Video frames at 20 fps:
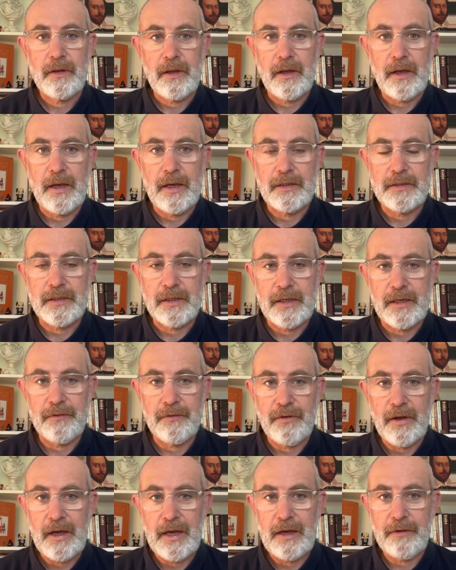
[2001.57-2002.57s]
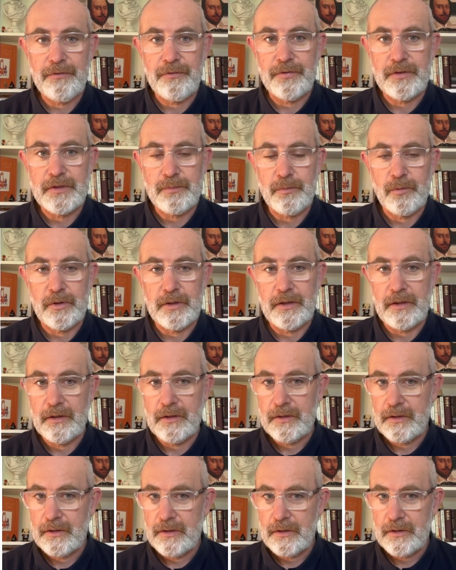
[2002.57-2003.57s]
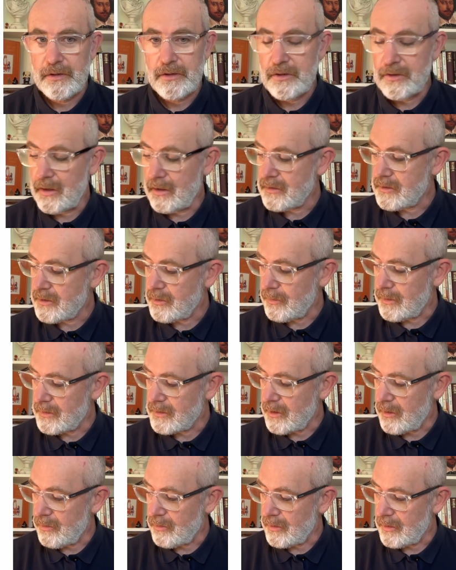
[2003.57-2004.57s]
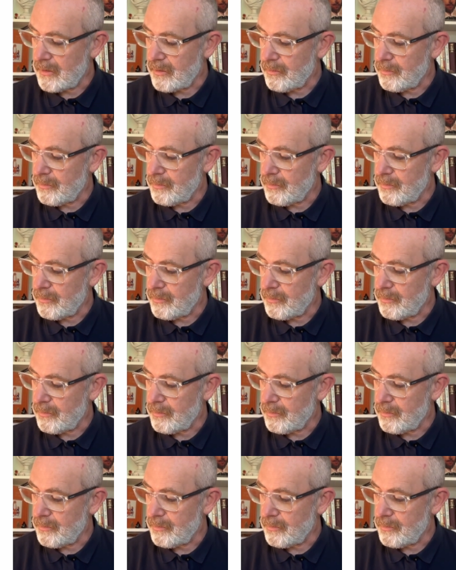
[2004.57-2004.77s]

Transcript: and to give half of his money, not to Antonio,